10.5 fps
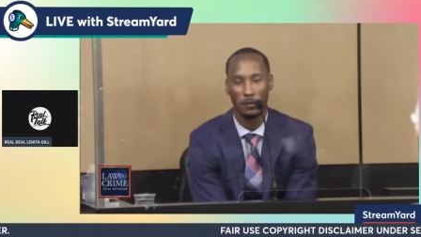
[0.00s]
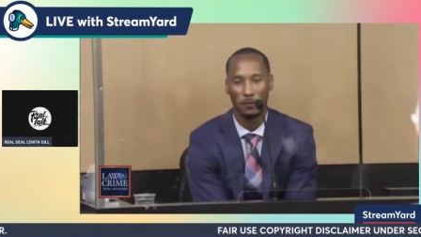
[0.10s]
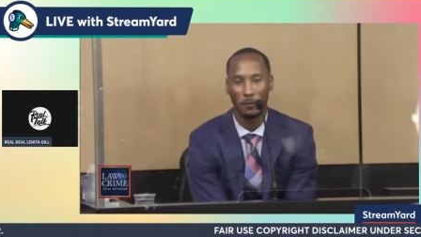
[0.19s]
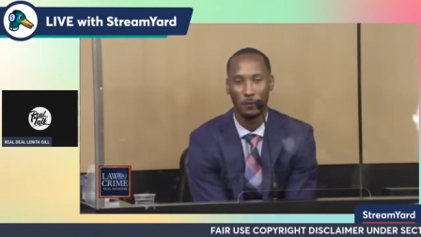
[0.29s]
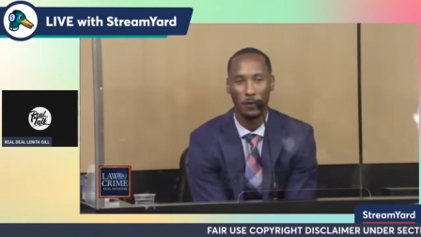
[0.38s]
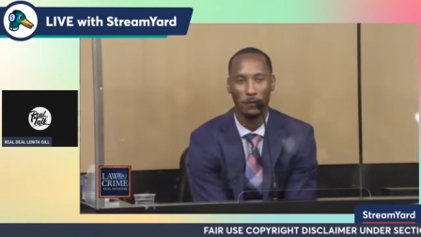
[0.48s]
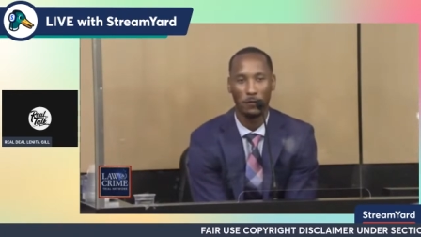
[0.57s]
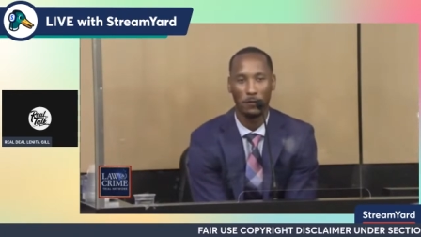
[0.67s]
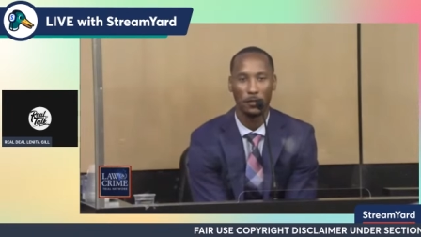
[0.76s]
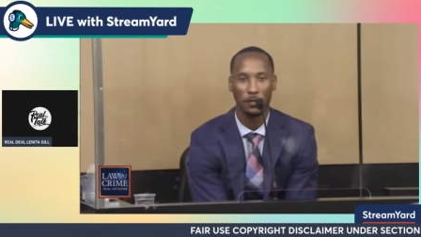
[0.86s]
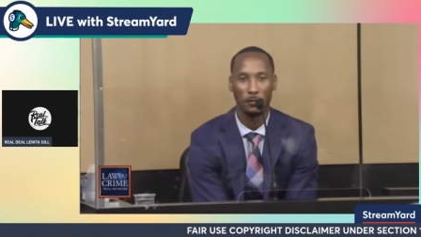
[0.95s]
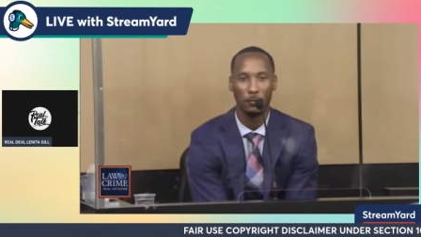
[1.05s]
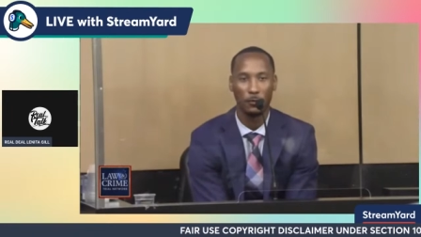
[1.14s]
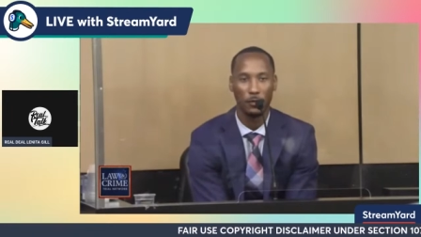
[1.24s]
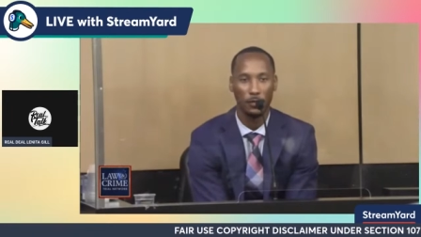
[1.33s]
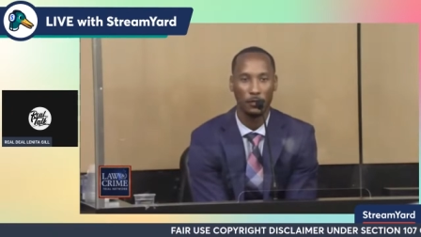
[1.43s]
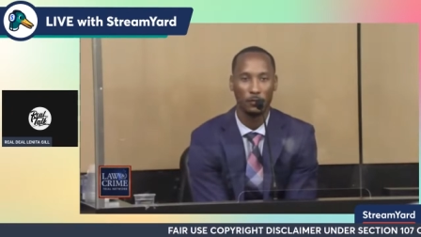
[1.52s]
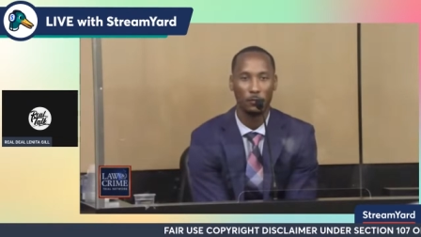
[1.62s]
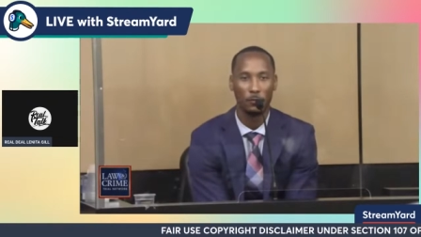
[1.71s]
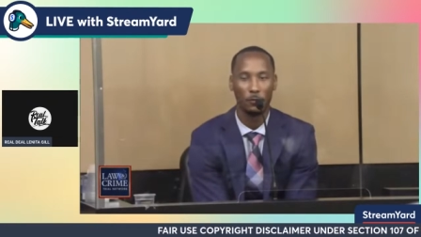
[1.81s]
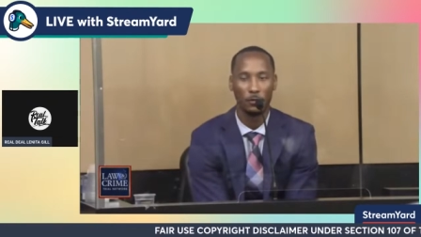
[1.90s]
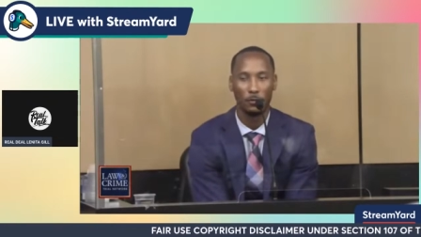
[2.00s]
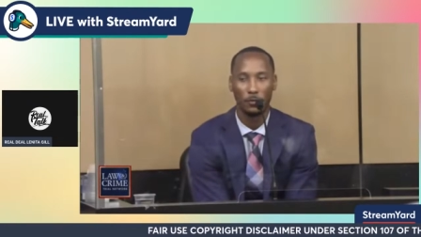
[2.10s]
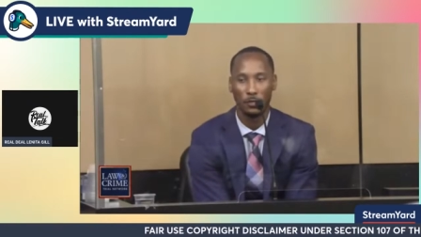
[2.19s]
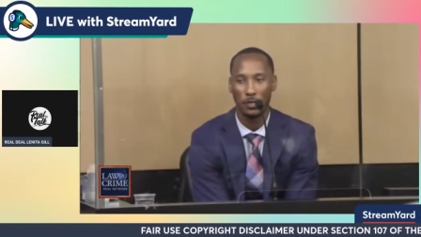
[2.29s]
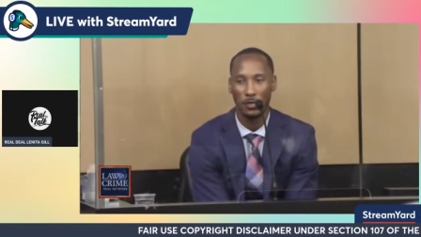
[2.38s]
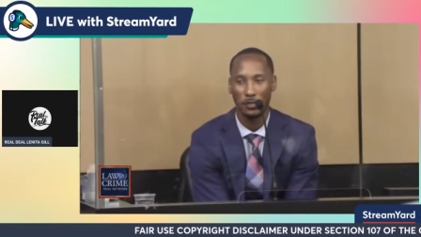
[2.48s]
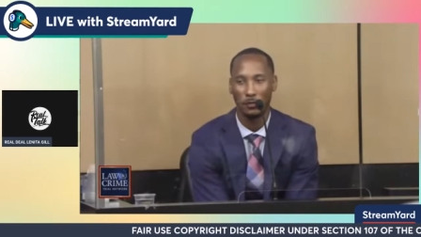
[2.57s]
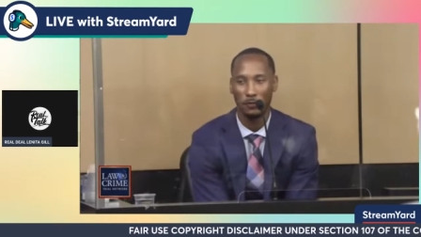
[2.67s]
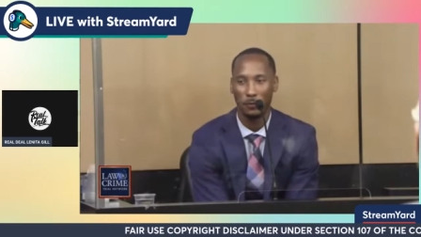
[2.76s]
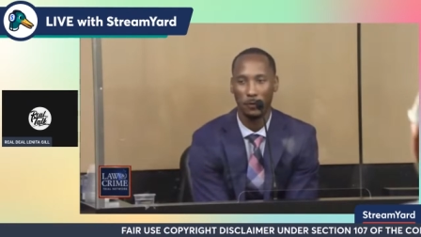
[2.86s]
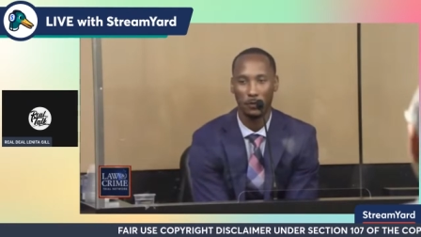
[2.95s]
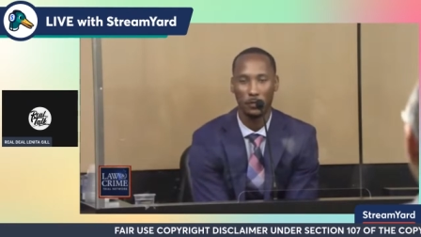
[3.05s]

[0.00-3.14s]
if you ever get to the point that you want to put your hands on a female,